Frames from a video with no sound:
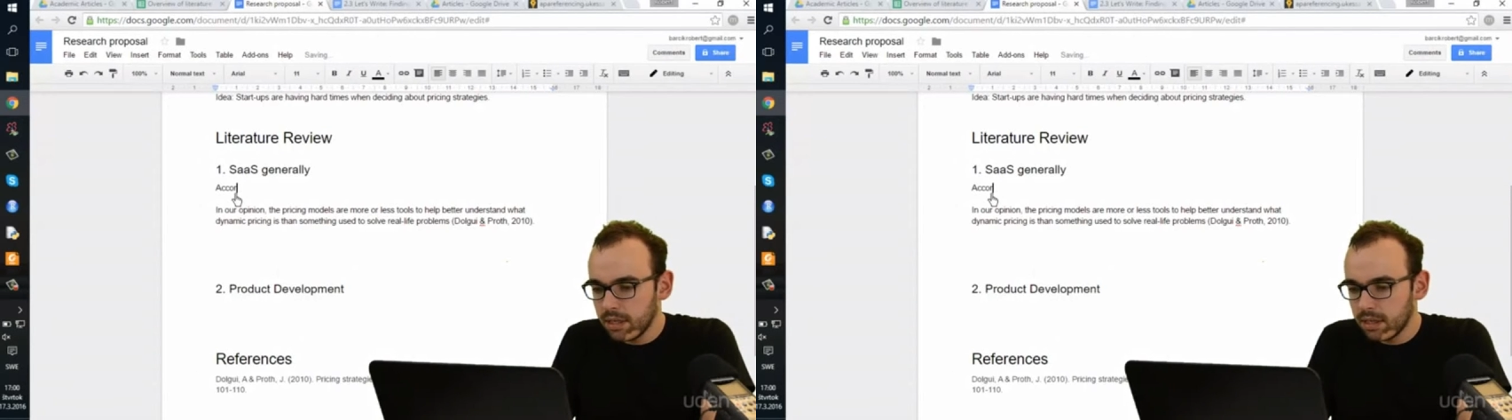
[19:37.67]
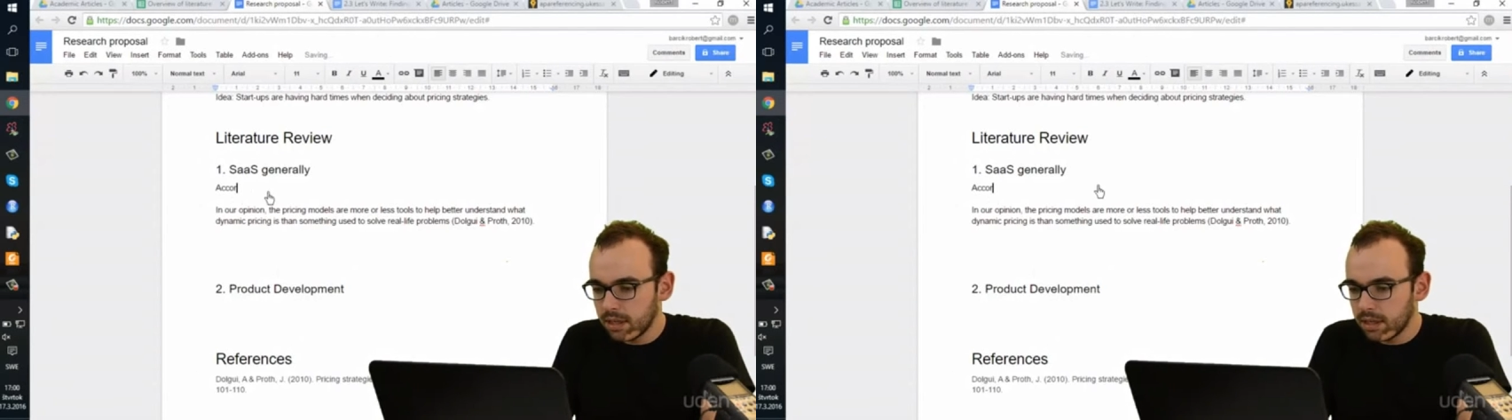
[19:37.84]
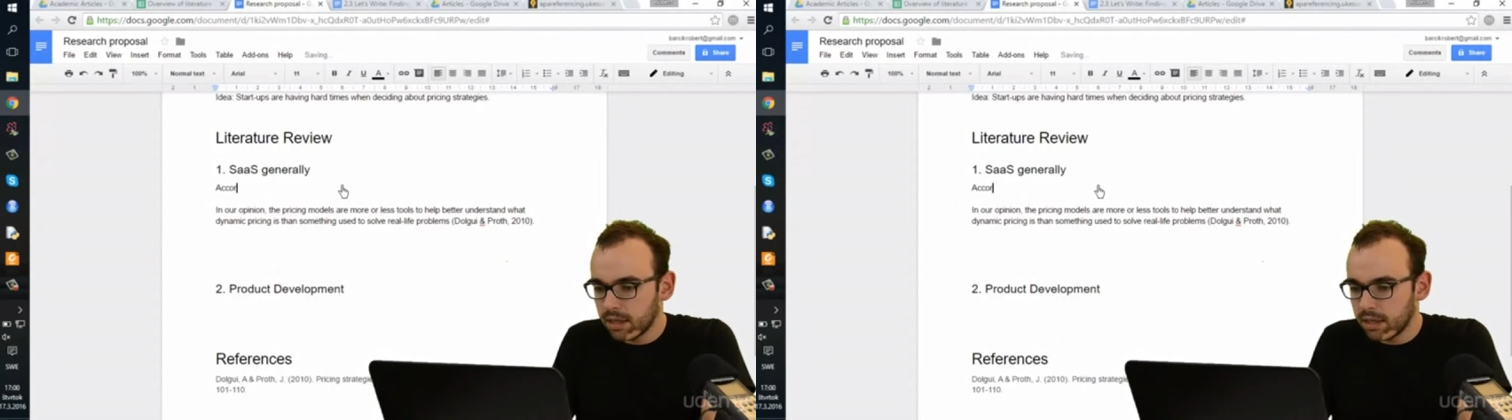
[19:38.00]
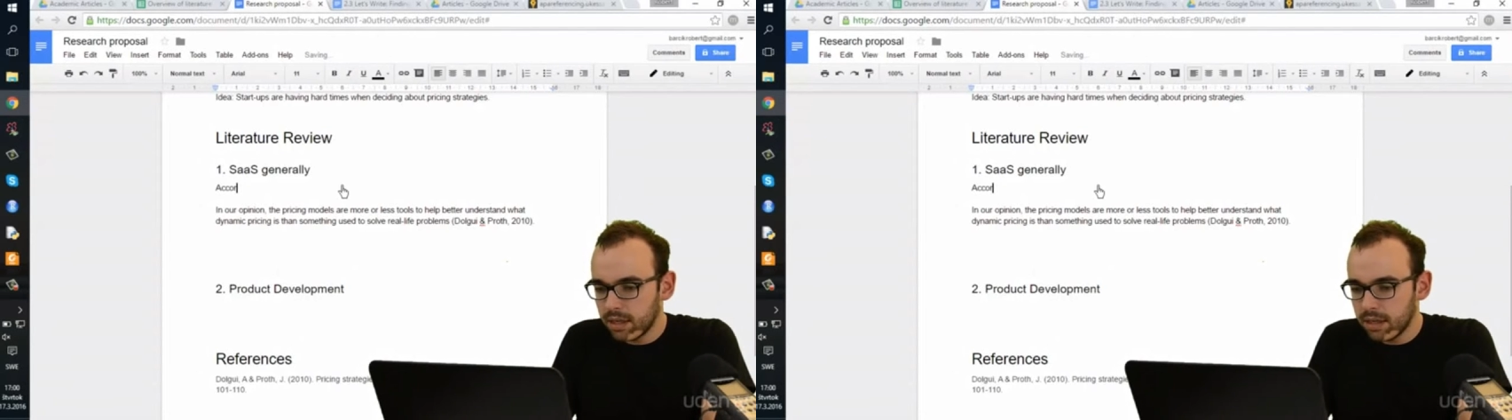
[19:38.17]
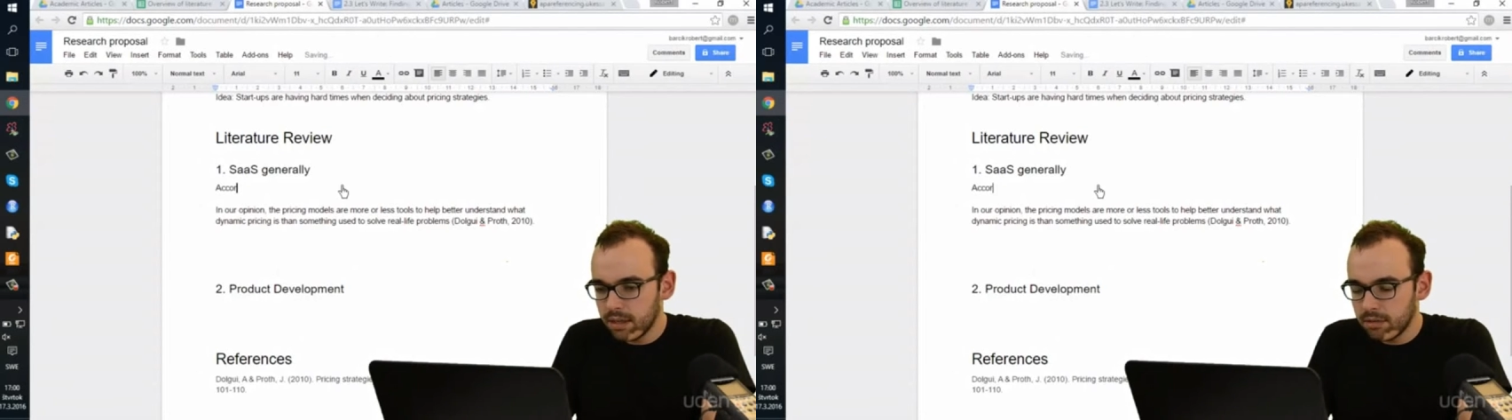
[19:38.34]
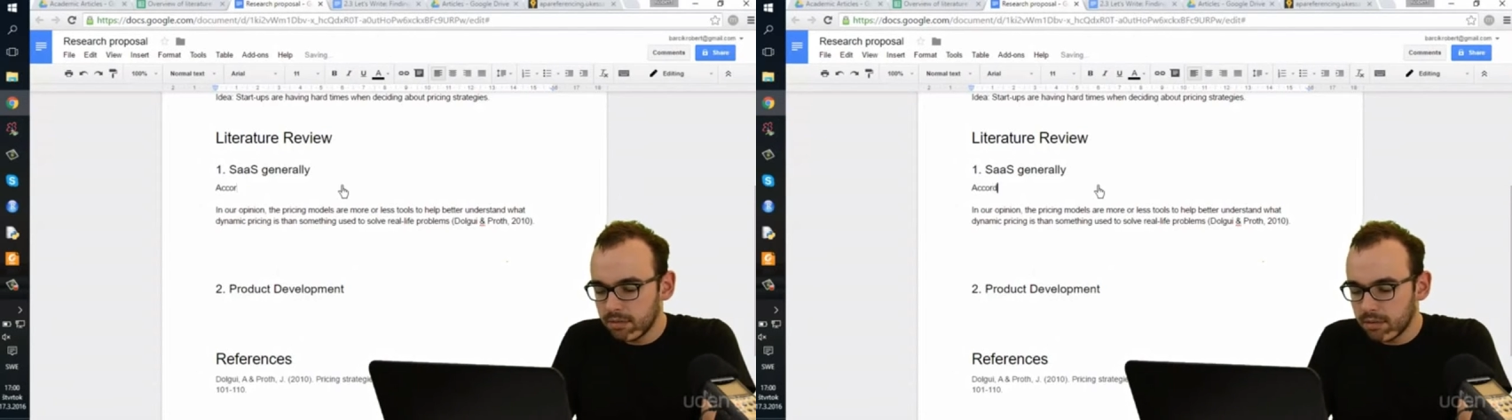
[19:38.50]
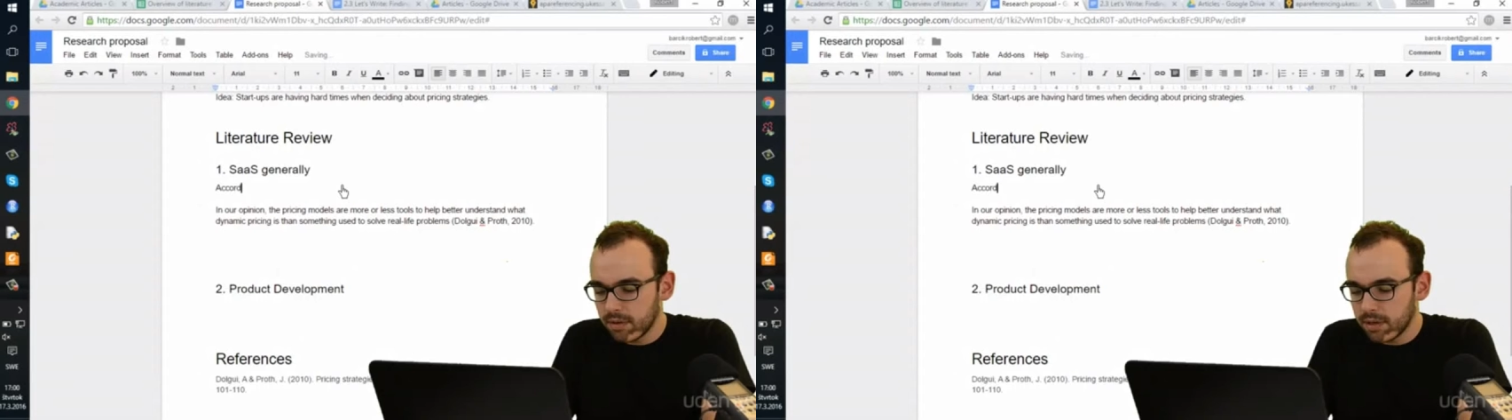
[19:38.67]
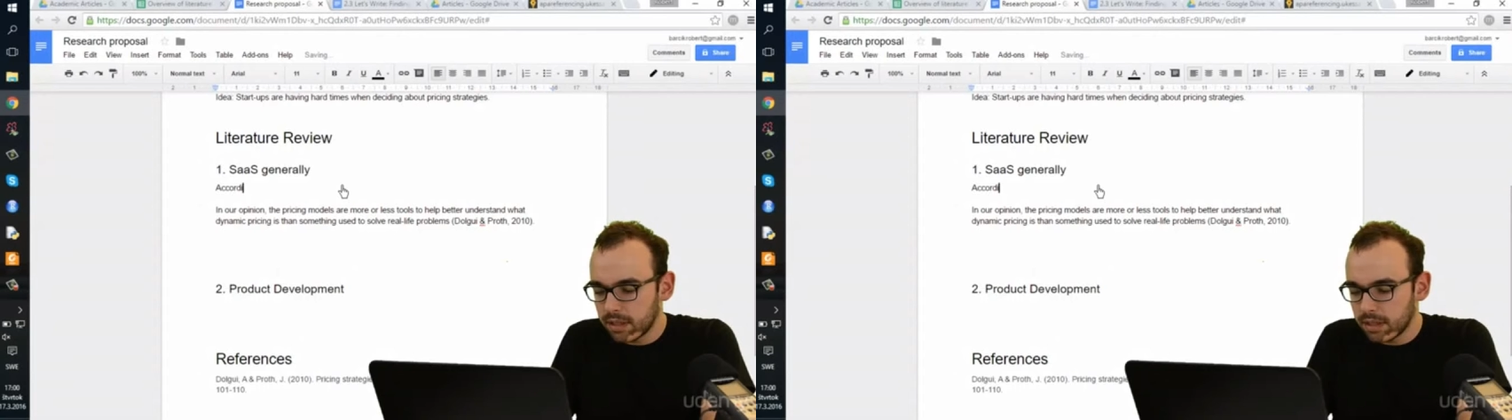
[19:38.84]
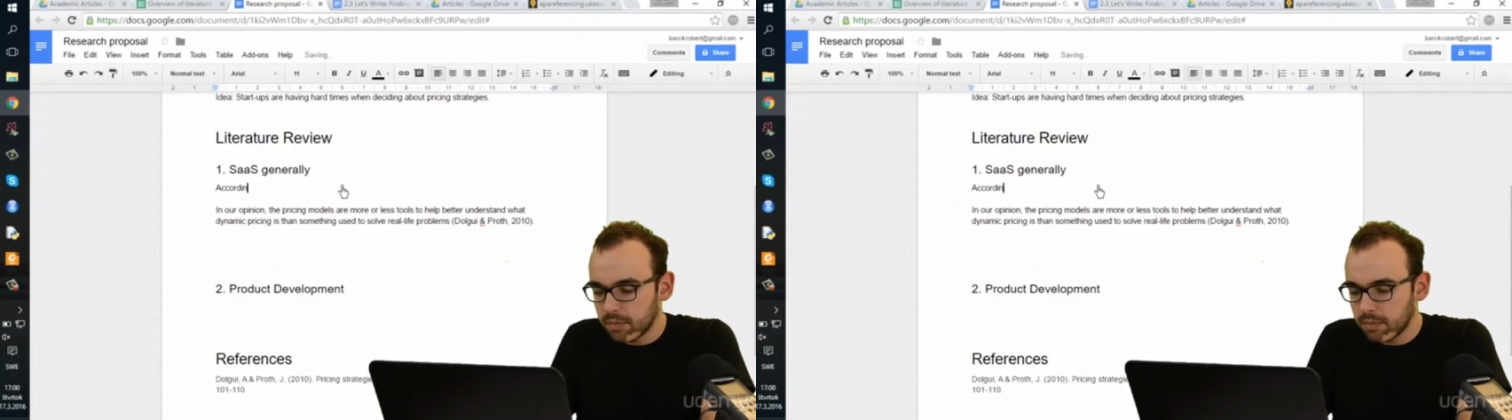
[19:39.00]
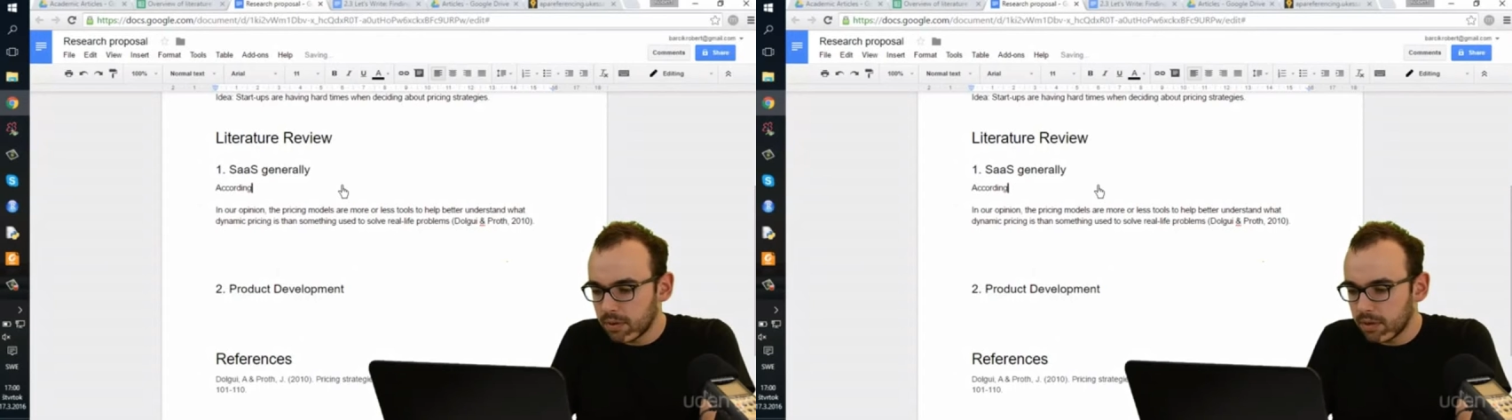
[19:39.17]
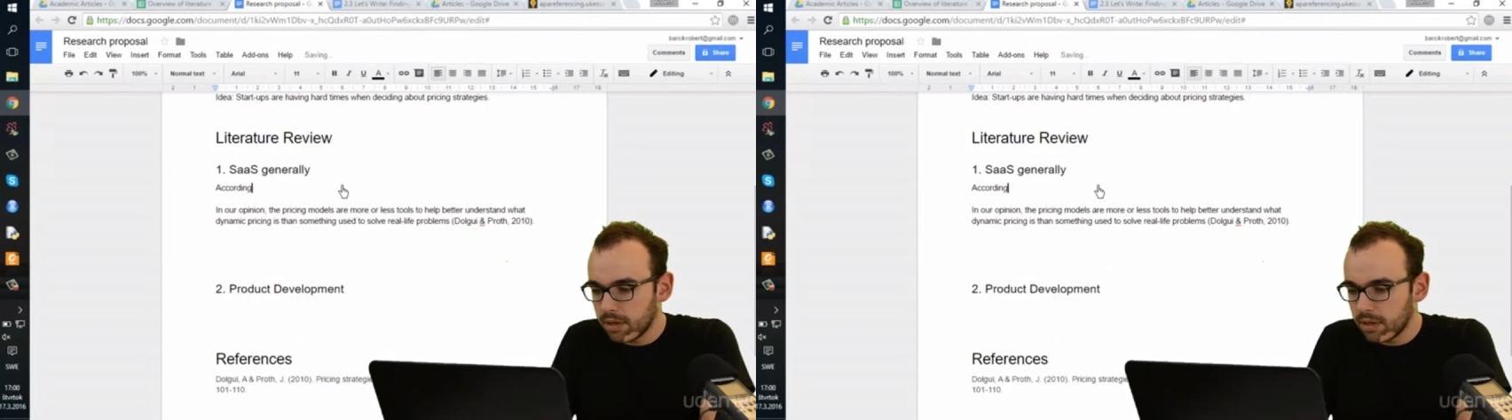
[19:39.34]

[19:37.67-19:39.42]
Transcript: I cannot write anymore.